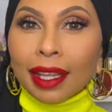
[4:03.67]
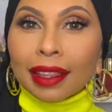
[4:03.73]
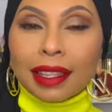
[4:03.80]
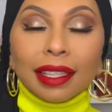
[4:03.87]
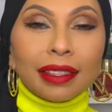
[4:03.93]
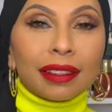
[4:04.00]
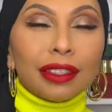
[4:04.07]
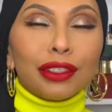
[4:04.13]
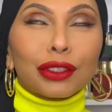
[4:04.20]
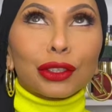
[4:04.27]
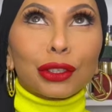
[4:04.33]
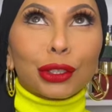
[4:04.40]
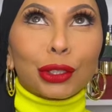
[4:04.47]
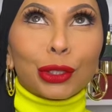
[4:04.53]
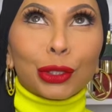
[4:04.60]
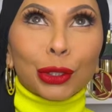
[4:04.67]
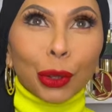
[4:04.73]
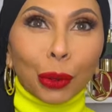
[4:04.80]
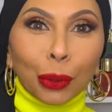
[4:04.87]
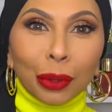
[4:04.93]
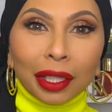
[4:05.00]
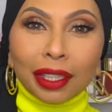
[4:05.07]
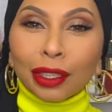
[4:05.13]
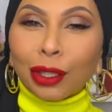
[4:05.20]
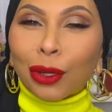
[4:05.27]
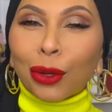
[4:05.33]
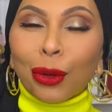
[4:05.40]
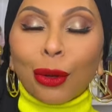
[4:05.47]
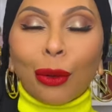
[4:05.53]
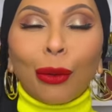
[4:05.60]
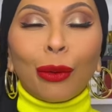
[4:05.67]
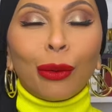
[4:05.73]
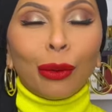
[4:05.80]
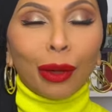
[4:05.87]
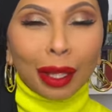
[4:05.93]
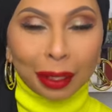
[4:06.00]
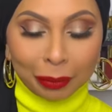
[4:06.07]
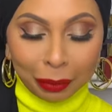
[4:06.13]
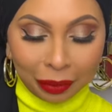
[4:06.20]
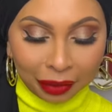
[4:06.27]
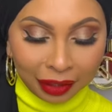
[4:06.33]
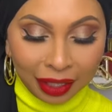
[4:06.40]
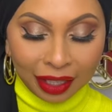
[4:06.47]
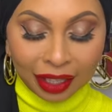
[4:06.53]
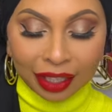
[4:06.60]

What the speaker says: This is so incredible.